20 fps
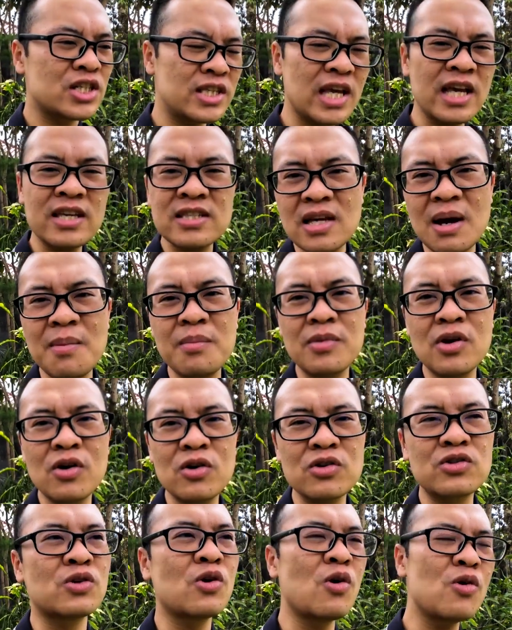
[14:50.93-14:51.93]
take some
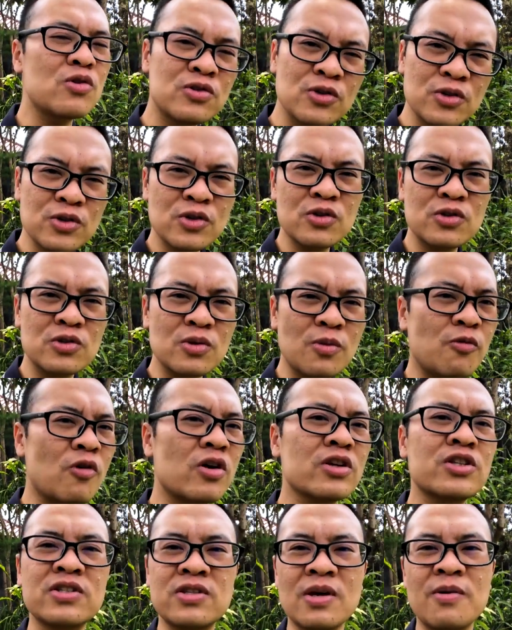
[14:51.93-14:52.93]
notes, go to YouTube,
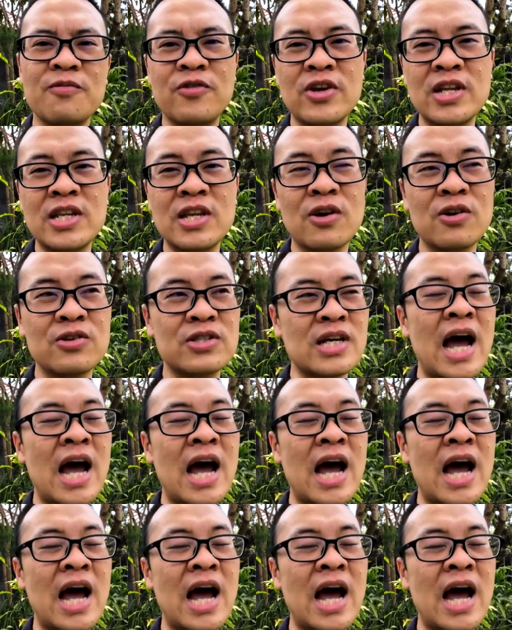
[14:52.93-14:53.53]
watch some videos.